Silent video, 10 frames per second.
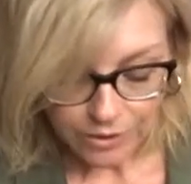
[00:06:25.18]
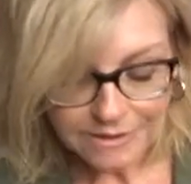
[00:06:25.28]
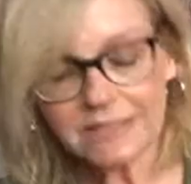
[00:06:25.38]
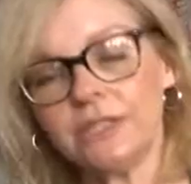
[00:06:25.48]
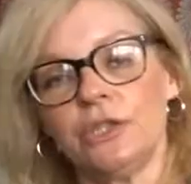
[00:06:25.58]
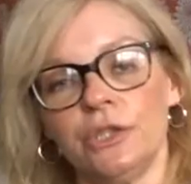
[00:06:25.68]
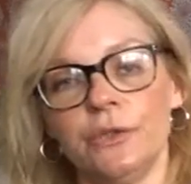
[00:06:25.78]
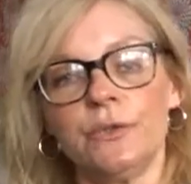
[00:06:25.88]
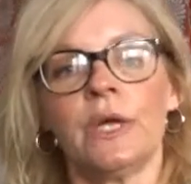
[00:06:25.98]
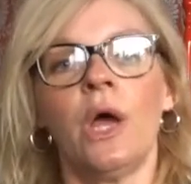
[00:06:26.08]
I did
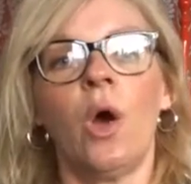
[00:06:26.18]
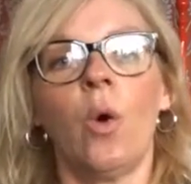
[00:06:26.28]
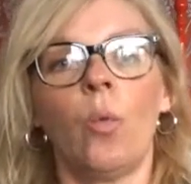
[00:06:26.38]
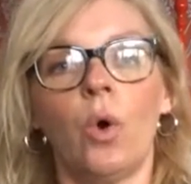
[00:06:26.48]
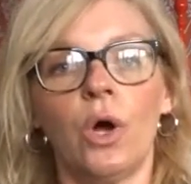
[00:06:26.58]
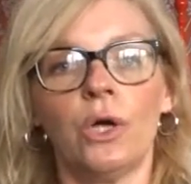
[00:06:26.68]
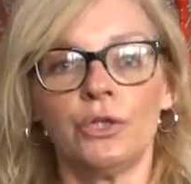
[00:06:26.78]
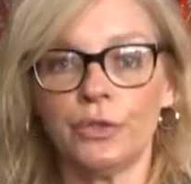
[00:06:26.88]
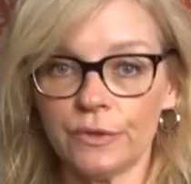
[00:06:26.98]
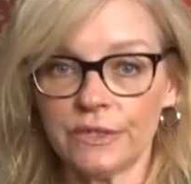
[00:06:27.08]
use were
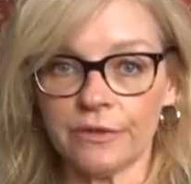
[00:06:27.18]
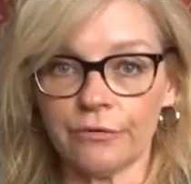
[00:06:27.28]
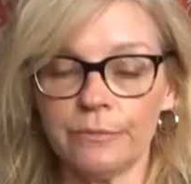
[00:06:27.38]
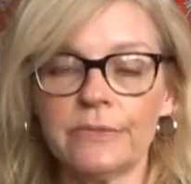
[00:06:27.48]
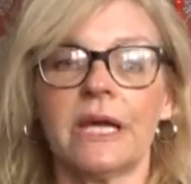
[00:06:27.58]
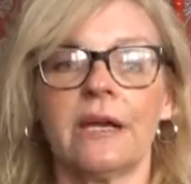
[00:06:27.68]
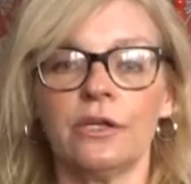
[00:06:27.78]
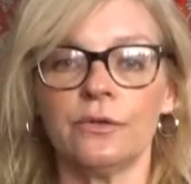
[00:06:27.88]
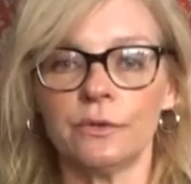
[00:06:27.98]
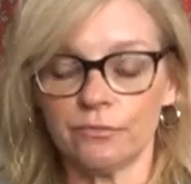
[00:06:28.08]
2 serums, and I
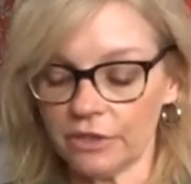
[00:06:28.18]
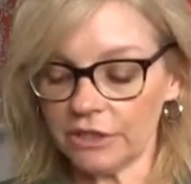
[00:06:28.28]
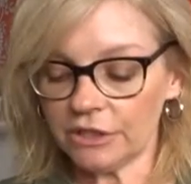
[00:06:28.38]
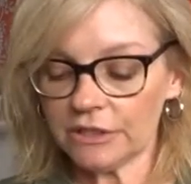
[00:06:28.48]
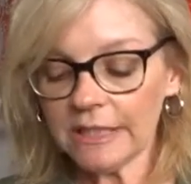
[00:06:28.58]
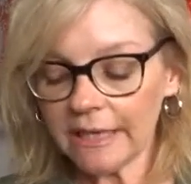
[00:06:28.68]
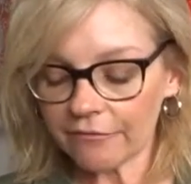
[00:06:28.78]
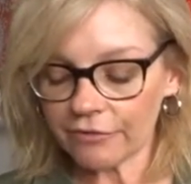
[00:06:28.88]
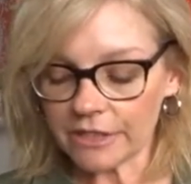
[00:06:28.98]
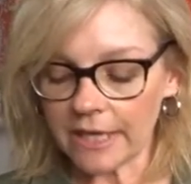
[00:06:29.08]
use them religiously
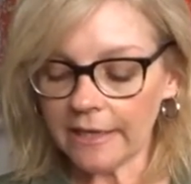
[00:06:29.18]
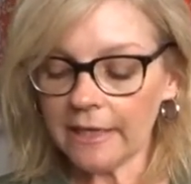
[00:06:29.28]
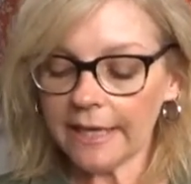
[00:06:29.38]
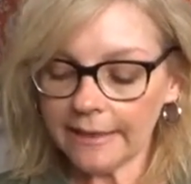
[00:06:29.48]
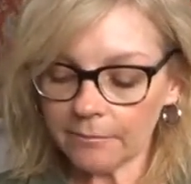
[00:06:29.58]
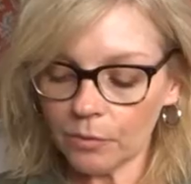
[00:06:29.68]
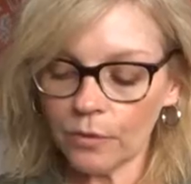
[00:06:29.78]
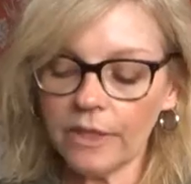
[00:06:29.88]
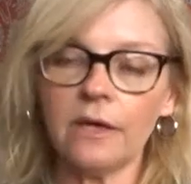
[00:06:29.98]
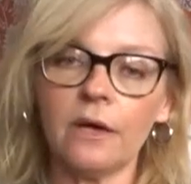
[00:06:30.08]
every day. In the
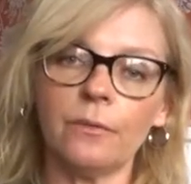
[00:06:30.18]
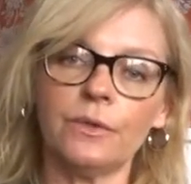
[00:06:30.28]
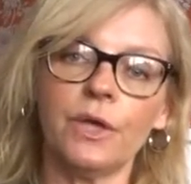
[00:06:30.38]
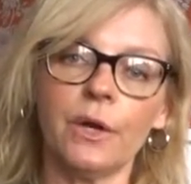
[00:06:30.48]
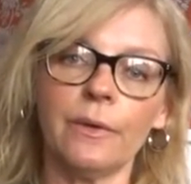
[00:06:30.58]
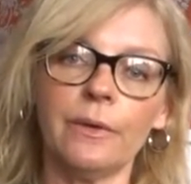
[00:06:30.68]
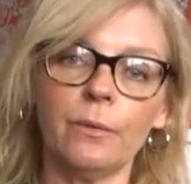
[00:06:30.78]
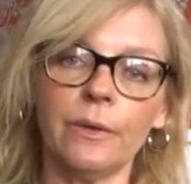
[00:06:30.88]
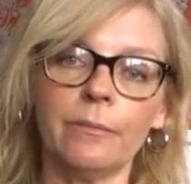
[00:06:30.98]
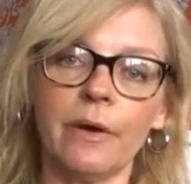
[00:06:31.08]
morning, I would go in
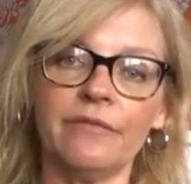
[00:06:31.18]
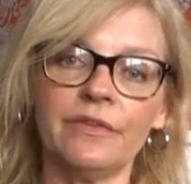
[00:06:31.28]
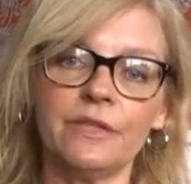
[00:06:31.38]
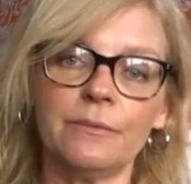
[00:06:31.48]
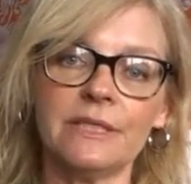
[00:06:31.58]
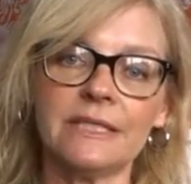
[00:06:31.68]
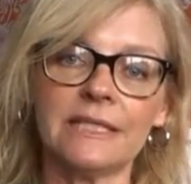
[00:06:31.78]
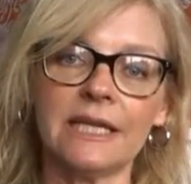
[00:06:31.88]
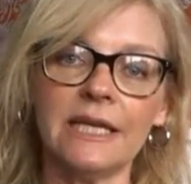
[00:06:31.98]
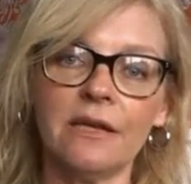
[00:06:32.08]
with my vitamin
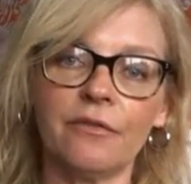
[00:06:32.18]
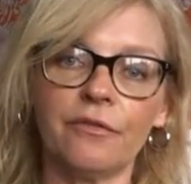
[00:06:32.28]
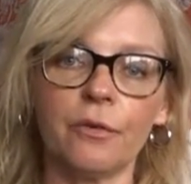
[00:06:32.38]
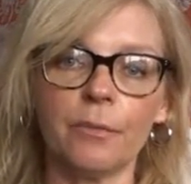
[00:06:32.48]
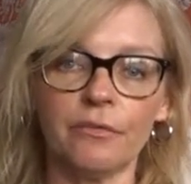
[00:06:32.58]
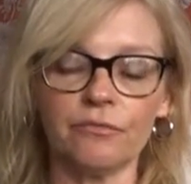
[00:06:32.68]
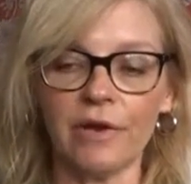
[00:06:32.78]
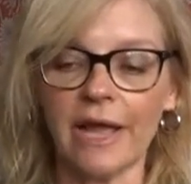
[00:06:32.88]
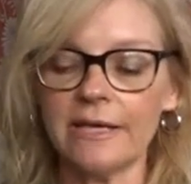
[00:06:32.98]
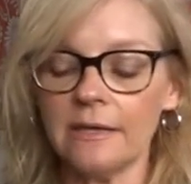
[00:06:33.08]
C from
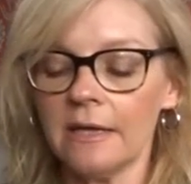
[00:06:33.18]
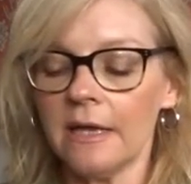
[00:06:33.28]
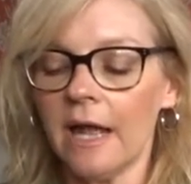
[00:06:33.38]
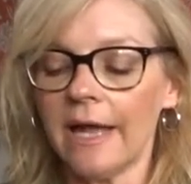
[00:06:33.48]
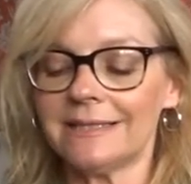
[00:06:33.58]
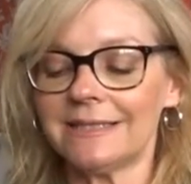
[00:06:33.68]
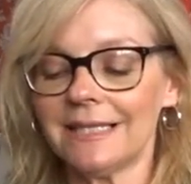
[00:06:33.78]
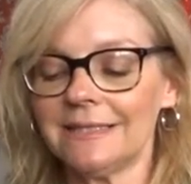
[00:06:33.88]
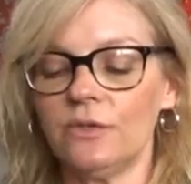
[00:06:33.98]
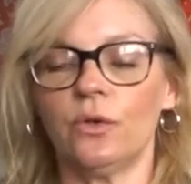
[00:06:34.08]
Ren. It's an
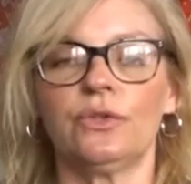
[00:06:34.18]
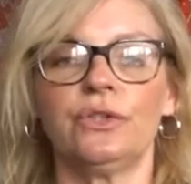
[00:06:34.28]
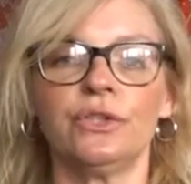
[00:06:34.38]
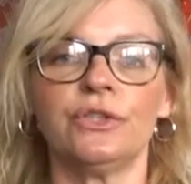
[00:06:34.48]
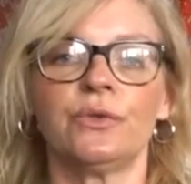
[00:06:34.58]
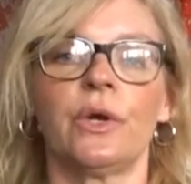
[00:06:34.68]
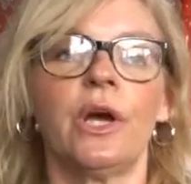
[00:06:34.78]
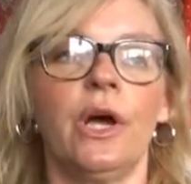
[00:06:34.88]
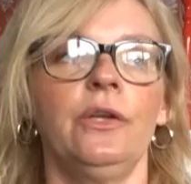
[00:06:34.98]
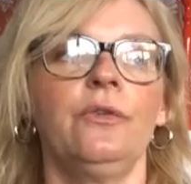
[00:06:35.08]
antioxidant, so I
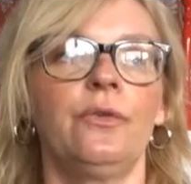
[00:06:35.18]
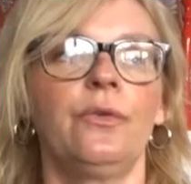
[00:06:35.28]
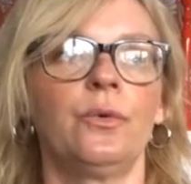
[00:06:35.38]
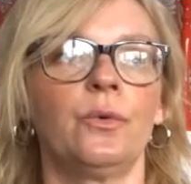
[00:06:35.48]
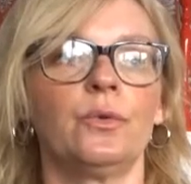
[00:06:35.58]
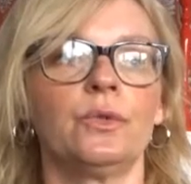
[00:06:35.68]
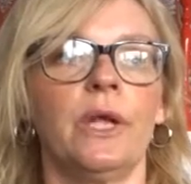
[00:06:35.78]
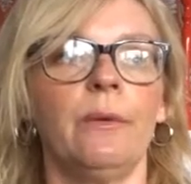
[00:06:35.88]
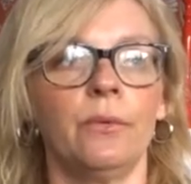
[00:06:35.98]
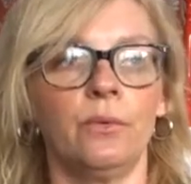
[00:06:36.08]
kind of thought
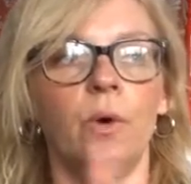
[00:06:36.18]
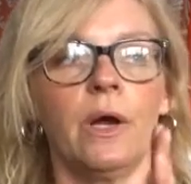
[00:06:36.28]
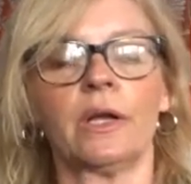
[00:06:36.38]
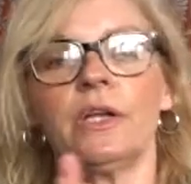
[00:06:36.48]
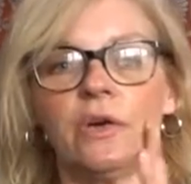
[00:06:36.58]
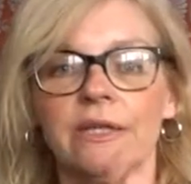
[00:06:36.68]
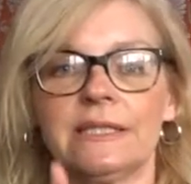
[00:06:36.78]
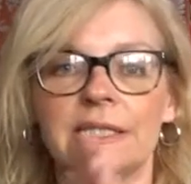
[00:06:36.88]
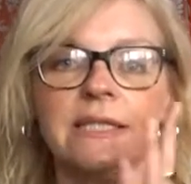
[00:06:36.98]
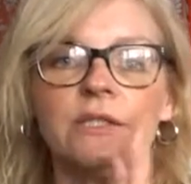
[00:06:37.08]
it would work
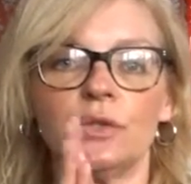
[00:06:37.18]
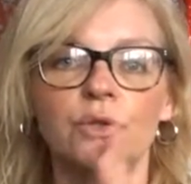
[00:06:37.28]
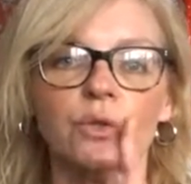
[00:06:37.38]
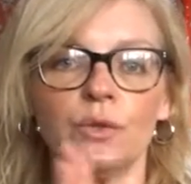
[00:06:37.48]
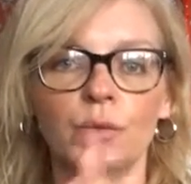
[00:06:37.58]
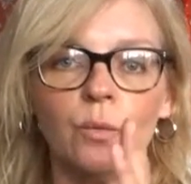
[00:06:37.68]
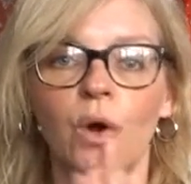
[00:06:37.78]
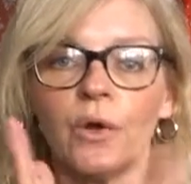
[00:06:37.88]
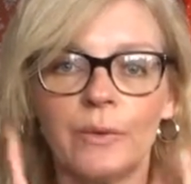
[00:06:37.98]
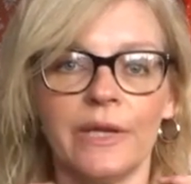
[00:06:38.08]
nicely to
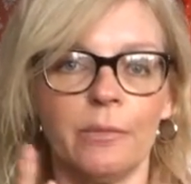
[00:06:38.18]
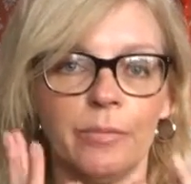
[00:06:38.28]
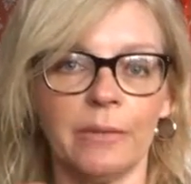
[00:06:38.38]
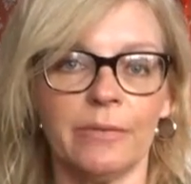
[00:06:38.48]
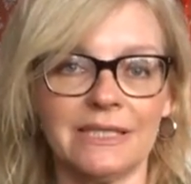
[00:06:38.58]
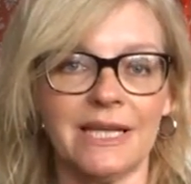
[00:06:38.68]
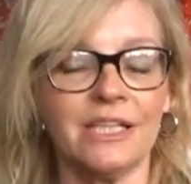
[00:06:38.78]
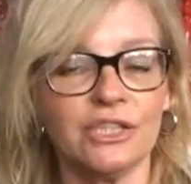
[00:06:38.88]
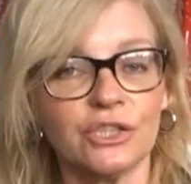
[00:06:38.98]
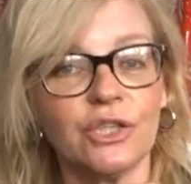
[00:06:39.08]
work with any
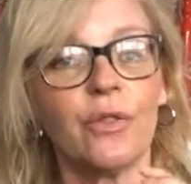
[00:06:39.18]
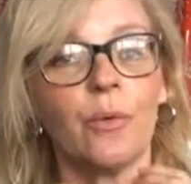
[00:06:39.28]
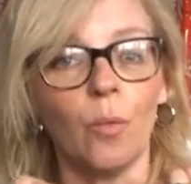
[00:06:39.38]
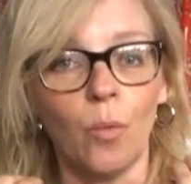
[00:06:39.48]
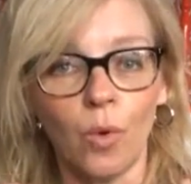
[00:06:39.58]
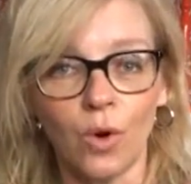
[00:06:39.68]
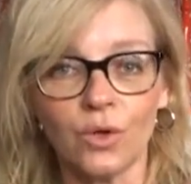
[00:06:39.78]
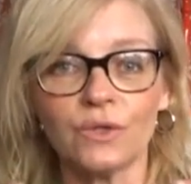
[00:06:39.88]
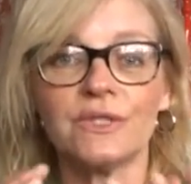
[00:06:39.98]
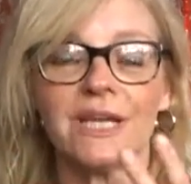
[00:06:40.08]
pigmentation that
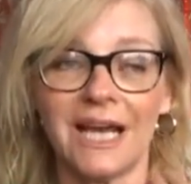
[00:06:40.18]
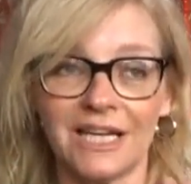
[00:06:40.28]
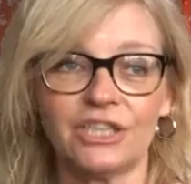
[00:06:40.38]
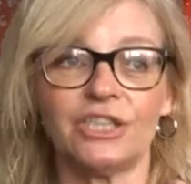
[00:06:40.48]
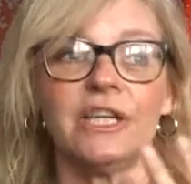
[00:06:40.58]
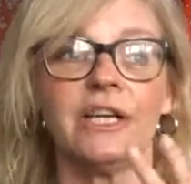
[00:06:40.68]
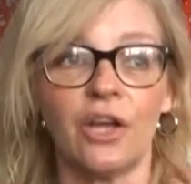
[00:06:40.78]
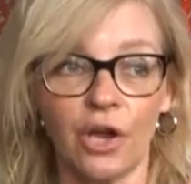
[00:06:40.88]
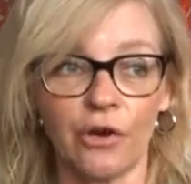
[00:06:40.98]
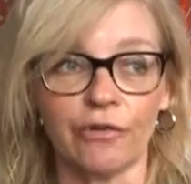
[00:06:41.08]
was actually
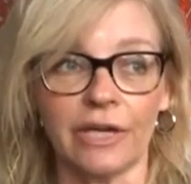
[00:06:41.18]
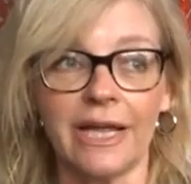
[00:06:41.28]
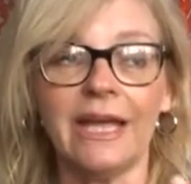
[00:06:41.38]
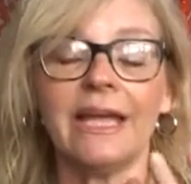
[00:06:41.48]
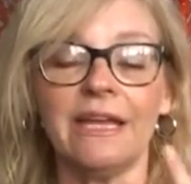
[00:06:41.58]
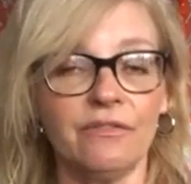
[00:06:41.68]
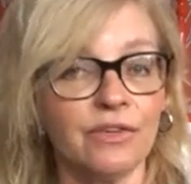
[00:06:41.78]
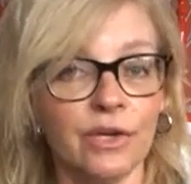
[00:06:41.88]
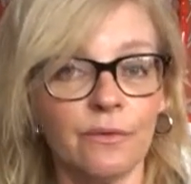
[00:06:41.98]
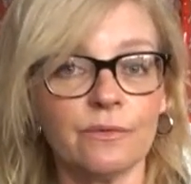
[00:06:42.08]
occurring.
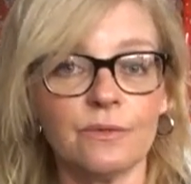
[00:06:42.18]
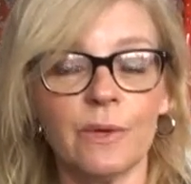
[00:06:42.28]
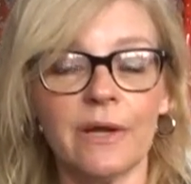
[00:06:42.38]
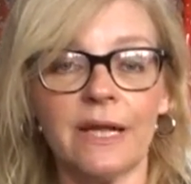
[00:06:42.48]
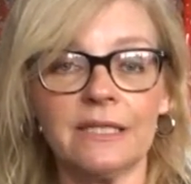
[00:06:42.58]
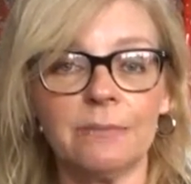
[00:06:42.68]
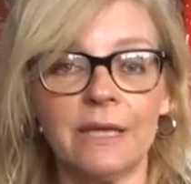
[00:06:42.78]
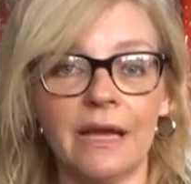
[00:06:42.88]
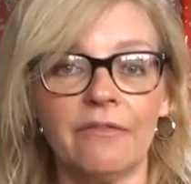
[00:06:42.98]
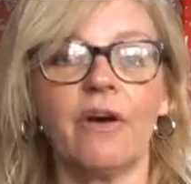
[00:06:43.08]
Even though I was wearing
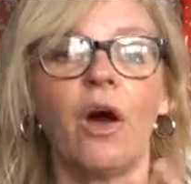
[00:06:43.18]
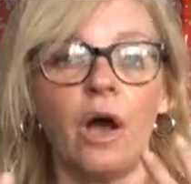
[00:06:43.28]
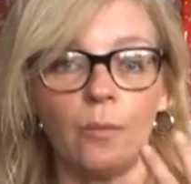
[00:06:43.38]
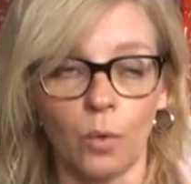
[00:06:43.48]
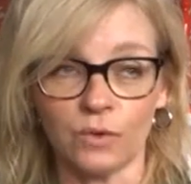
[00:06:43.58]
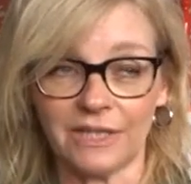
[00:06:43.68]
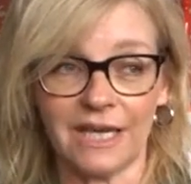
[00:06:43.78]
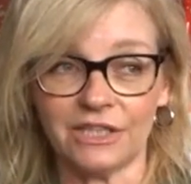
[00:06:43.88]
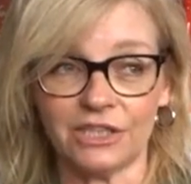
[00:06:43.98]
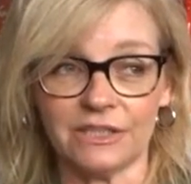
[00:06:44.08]
SPF, I was
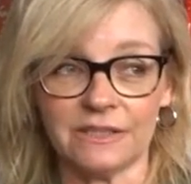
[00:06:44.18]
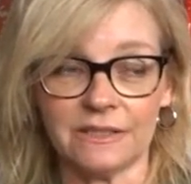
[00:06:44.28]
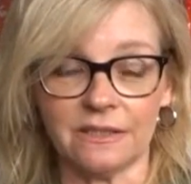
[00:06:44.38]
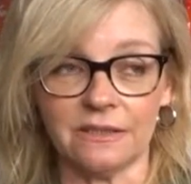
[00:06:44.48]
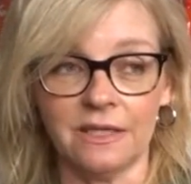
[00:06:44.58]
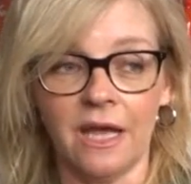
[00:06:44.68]
catching the sun.